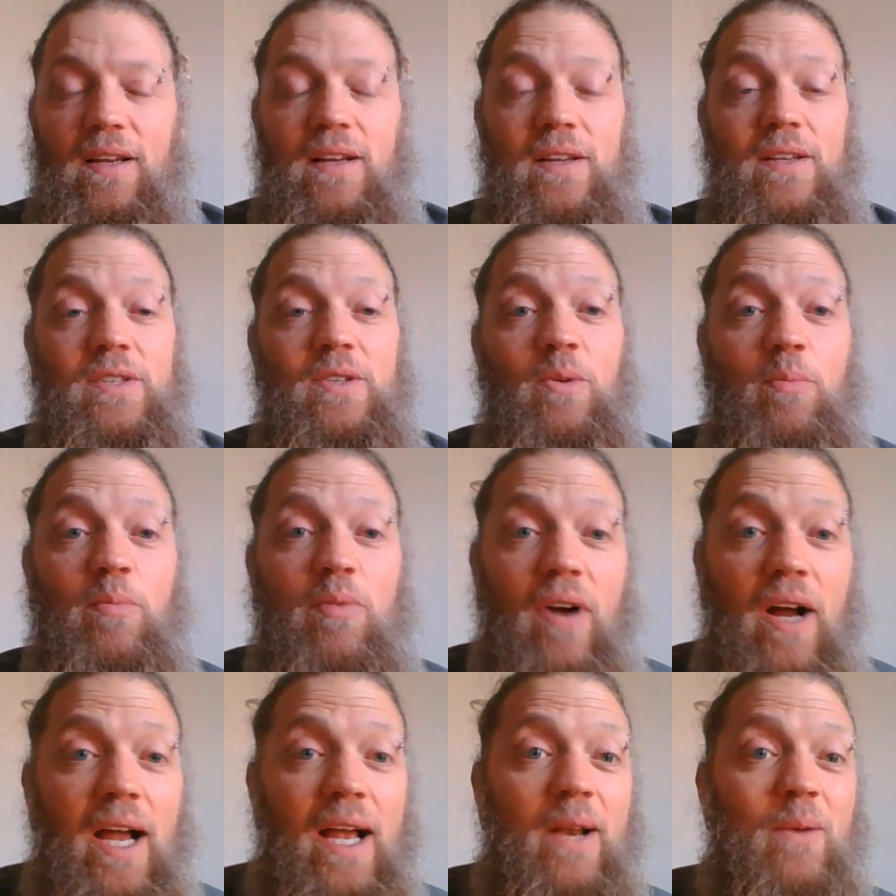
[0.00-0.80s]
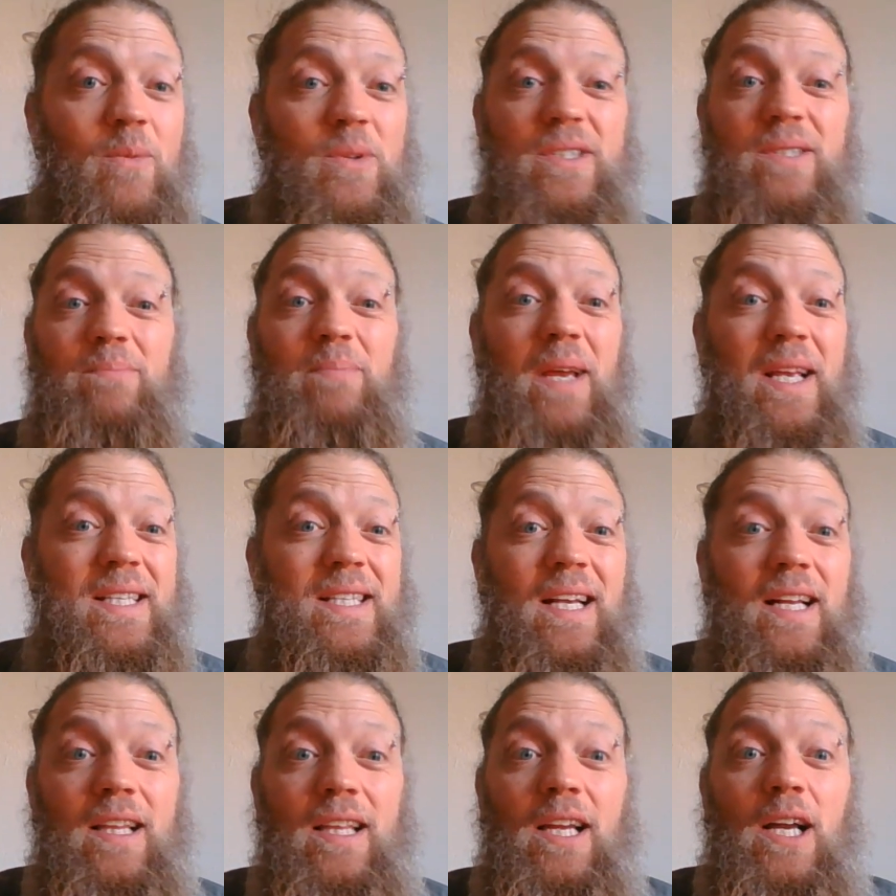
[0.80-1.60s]
So Brian was
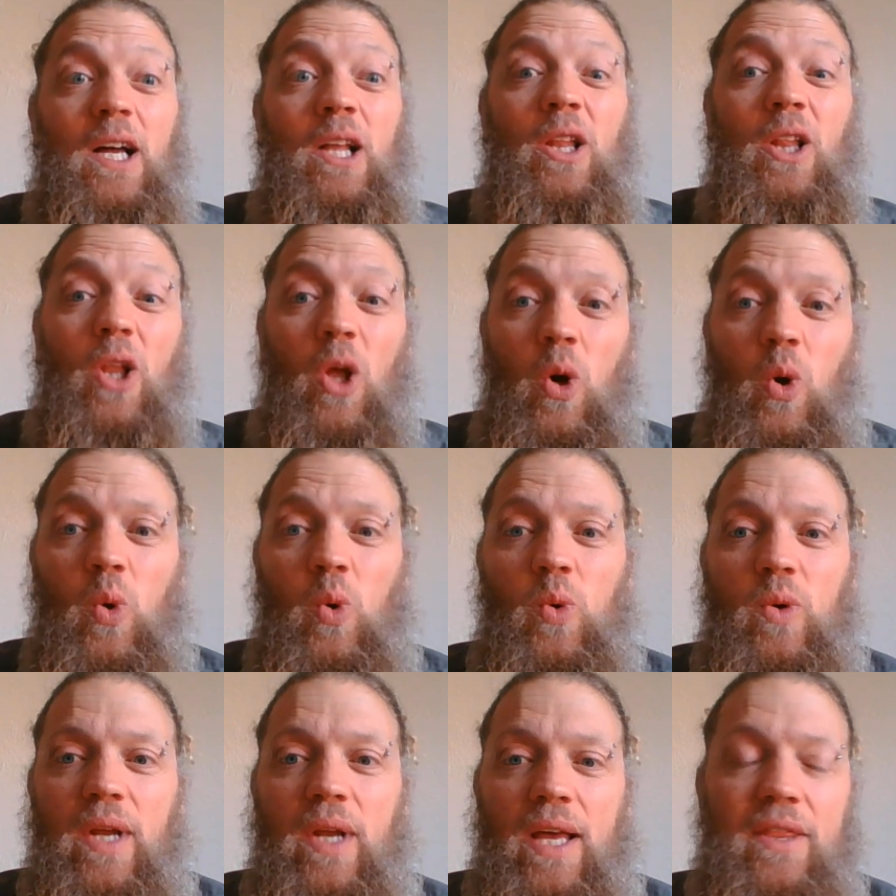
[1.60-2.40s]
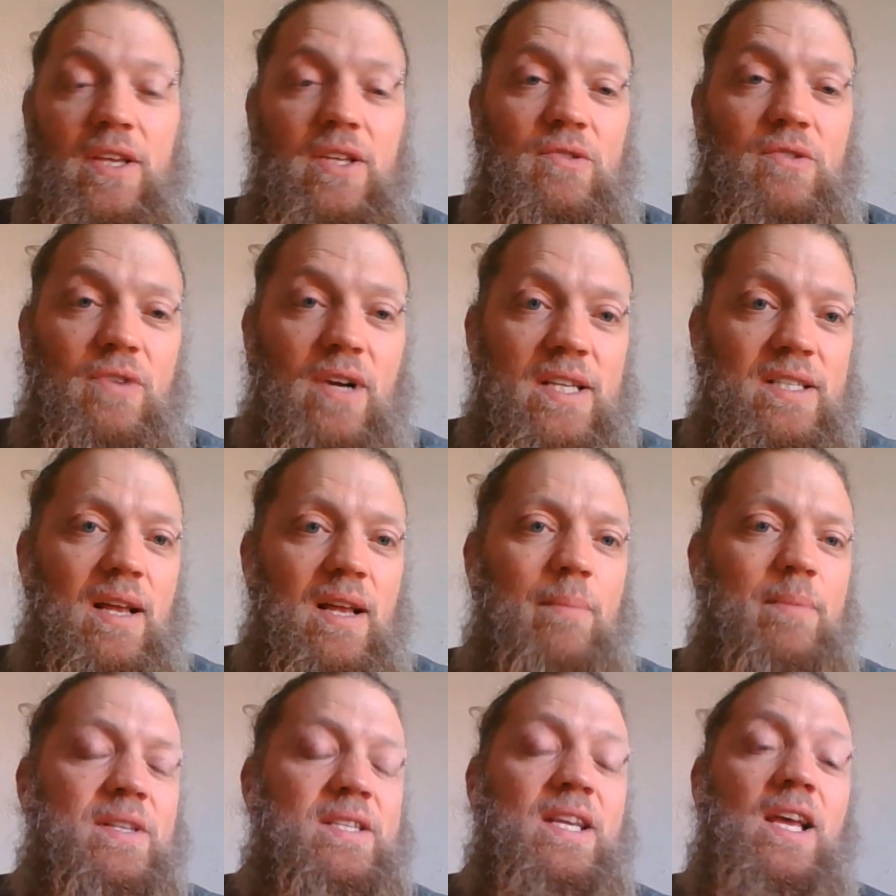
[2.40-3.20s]
basically alone at this rest
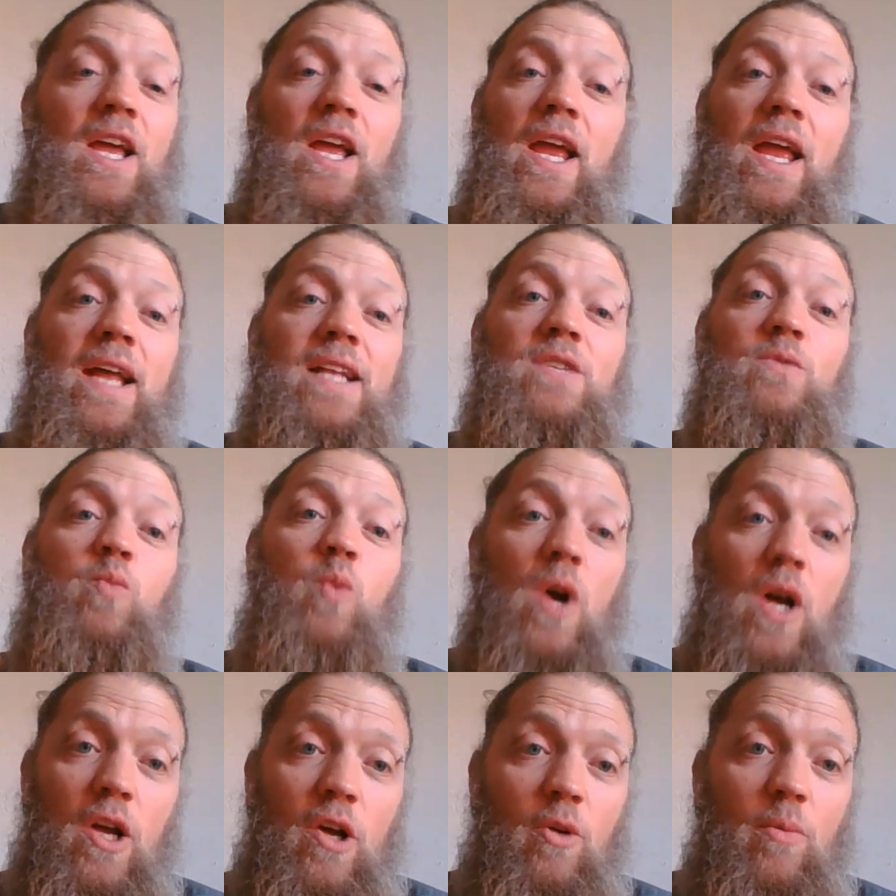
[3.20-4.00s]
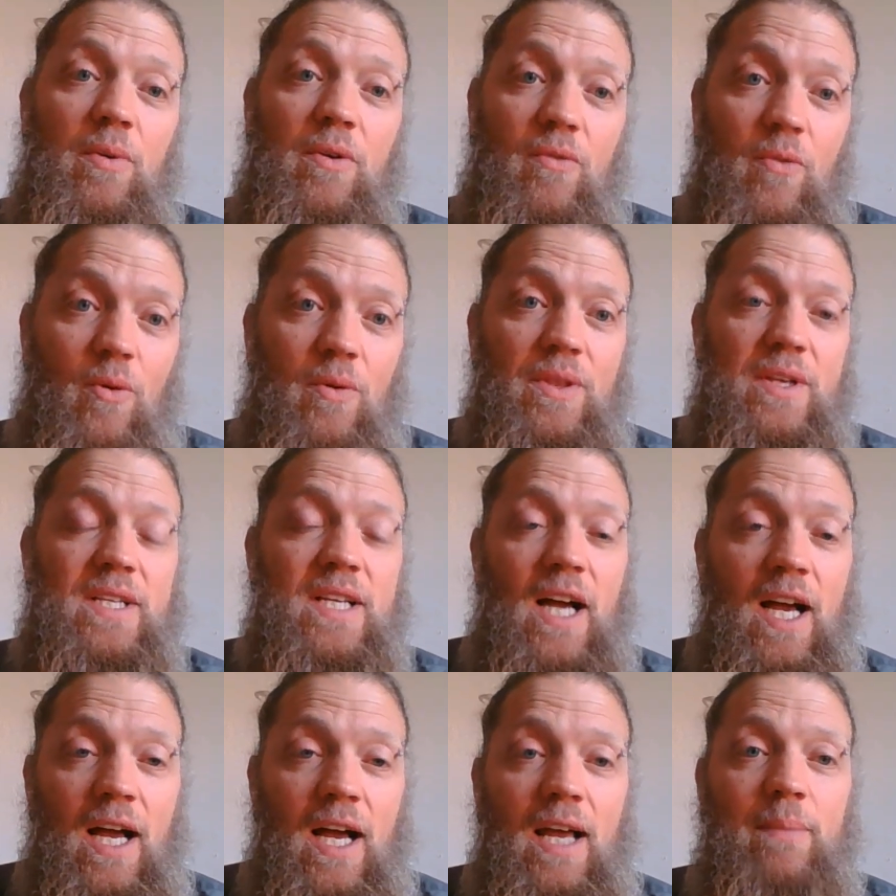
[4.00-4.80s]
stop. It's well before the
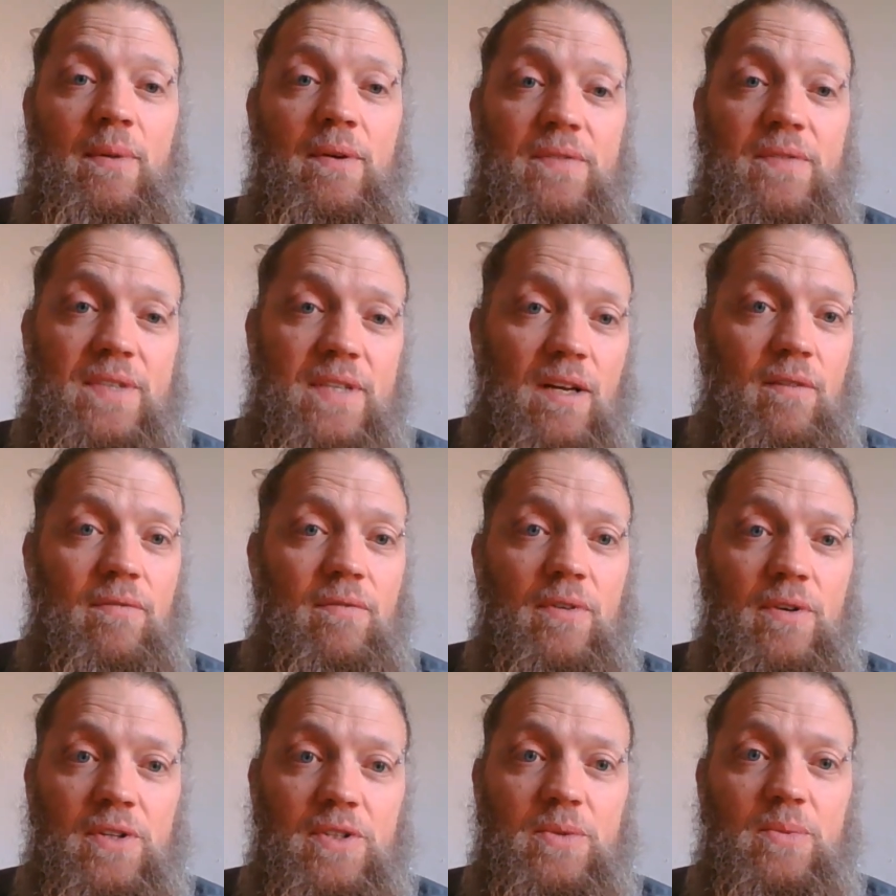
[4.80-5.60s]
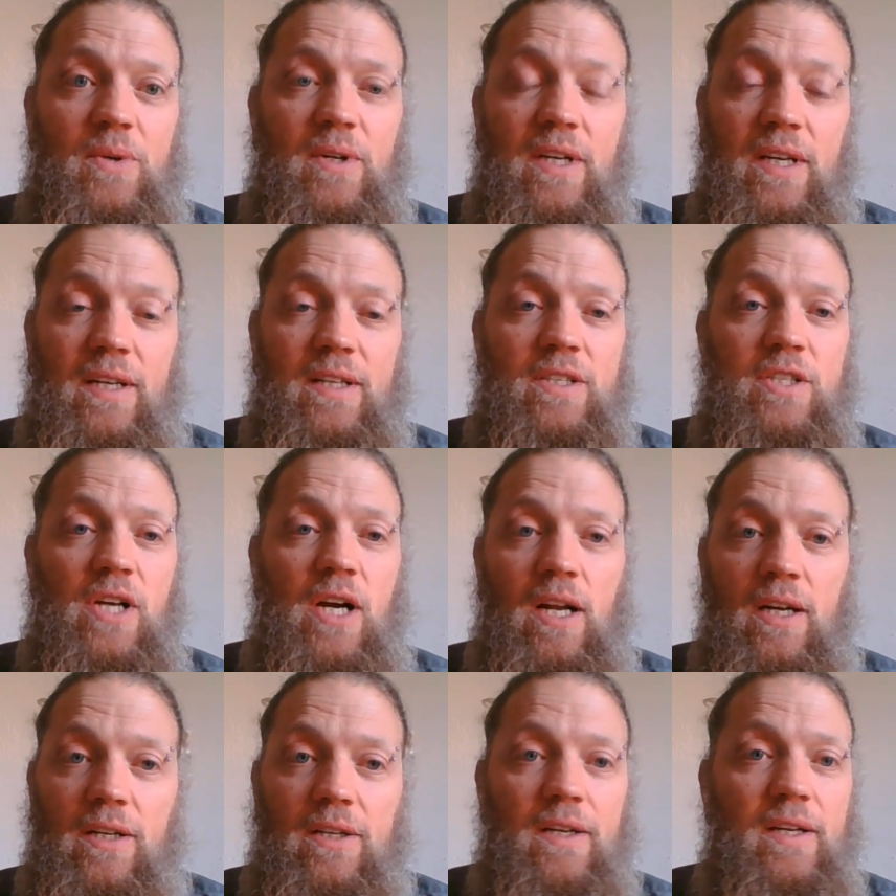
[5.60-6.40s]
time of cell phones where
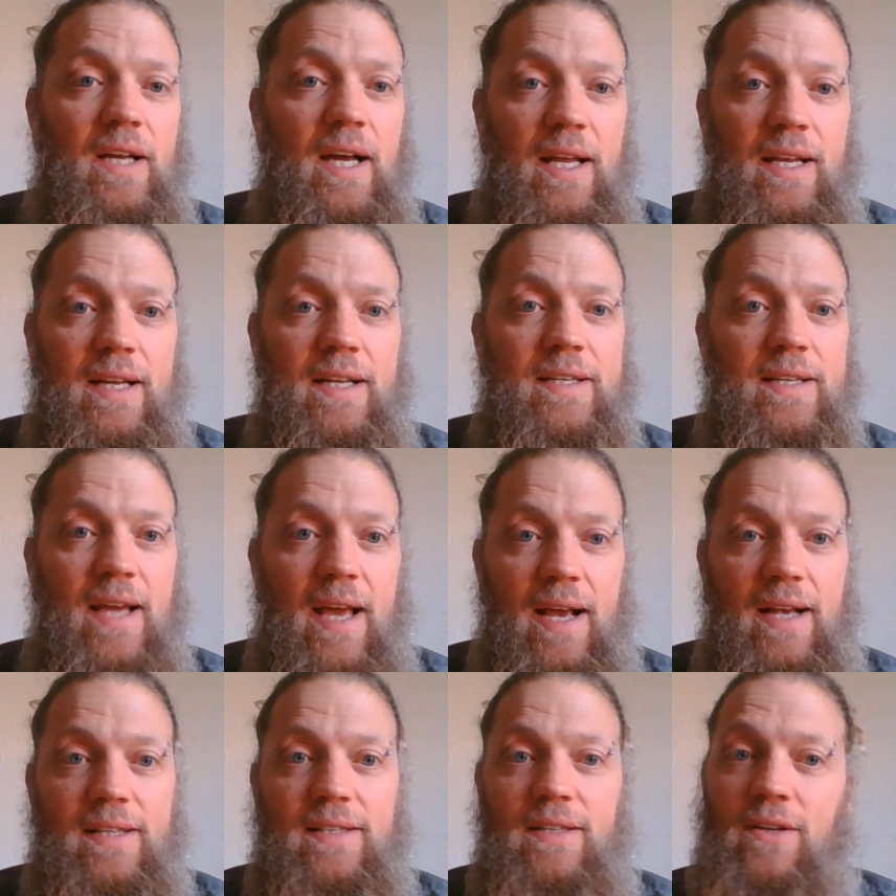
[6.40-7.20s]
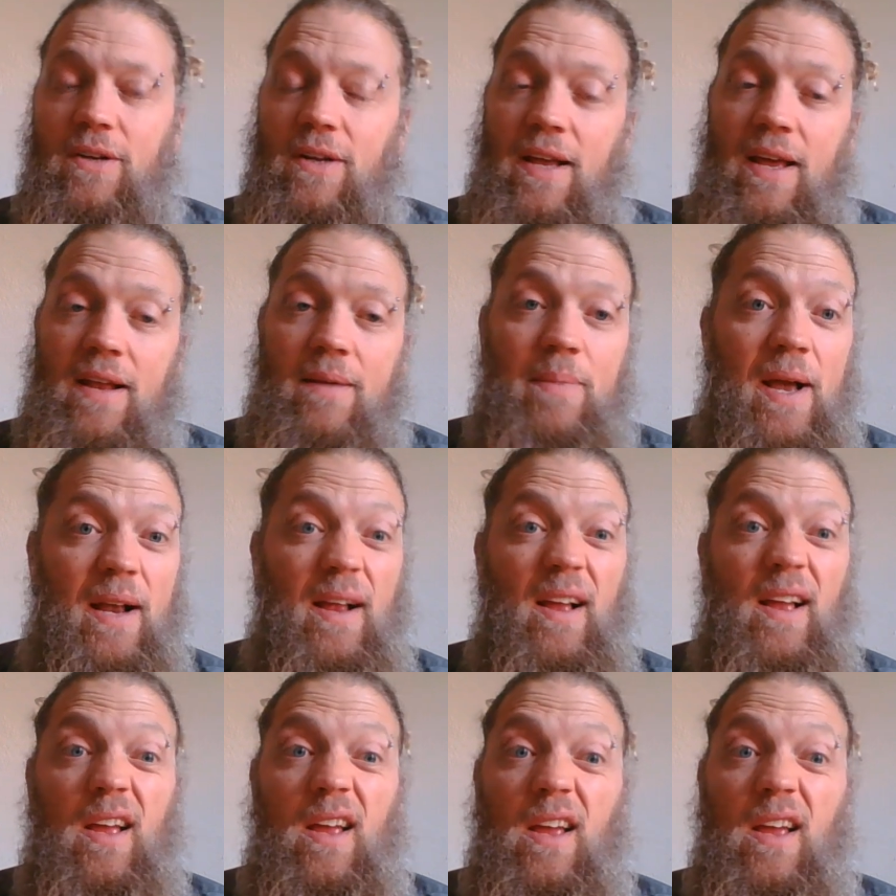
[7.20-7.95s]
John could have gotten a text and could have headed back.